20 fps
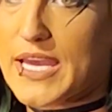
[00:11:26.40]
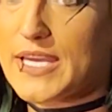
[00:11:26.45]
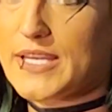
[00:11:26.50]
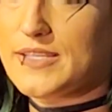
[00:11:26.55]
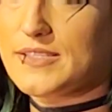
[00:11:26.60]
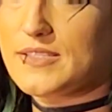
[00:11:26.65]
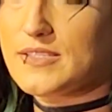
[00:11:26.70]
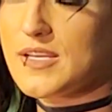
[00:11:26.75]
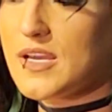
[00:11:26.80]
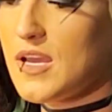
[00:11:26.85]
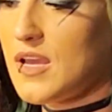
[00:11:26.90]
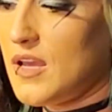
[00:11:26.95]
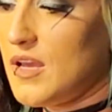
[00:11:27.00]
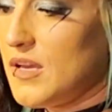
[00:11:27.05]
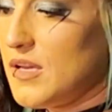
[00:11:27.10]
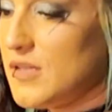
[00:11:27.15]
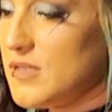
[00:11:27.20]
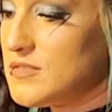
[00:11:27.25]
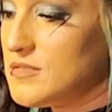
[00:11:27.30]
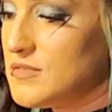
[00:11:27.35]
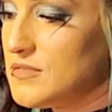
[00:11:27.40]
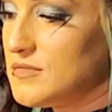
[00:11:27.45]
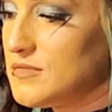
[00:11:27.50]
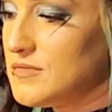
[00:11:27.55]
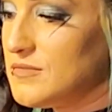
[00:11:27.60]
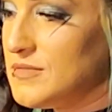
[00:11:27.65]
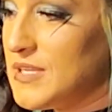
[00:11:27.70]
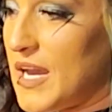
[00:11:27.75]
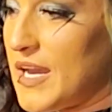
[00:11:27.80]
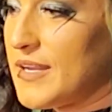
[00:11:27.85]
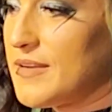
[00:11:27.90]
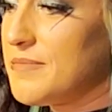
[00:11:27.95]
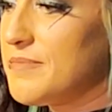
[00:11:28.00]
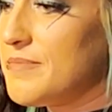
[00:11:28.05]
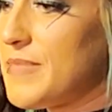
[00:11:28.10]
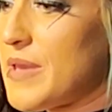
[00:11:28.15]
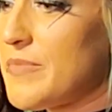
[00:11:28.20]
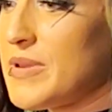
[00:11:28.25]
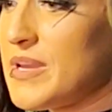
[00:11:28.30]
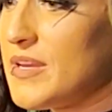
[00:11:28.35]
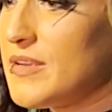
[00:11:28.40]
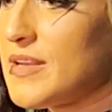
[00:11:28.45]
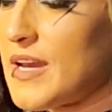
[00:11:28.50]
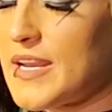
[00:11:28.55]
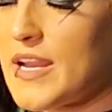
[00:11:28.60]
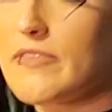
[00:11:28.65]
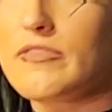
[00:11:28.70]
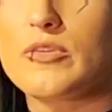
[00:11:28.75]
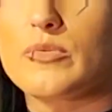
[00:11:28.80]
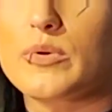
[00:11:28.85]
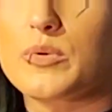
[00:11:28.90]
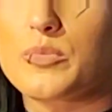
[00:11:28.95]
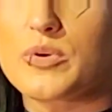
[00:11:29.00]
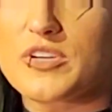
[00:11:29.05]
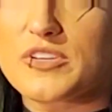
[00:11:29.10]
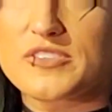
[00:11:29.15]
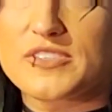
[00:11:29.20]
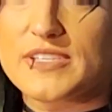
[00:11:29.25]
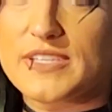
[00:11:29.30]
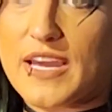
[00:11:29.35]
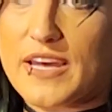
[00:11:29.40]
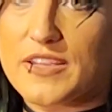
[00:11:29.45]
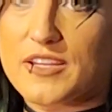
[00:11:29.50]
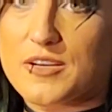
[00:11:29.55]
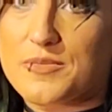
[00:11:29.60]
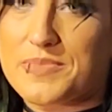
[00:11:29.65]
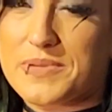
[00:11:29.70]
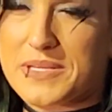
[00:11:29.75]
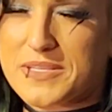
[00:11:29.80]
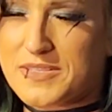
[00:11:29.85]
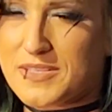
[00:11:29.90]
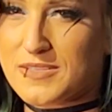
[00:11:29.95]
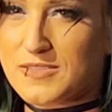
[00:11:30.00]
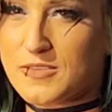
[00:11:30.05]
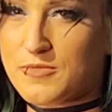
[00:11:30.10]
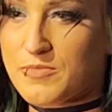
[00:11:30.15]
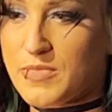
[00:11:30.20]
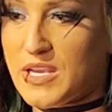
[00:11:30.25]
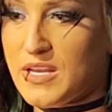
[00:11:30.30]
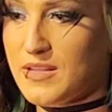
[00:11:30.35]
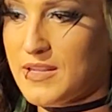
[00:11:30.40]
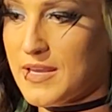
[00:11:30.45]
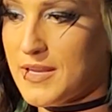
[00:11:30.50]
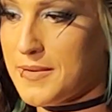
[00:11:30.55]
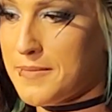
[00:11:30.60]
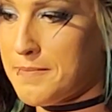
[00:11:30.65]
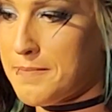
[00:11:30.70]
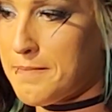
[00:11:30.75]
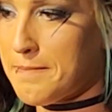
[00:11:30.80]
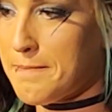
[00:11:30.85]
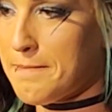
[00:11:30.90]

and maybe not everyone works together, but it doesn't mean that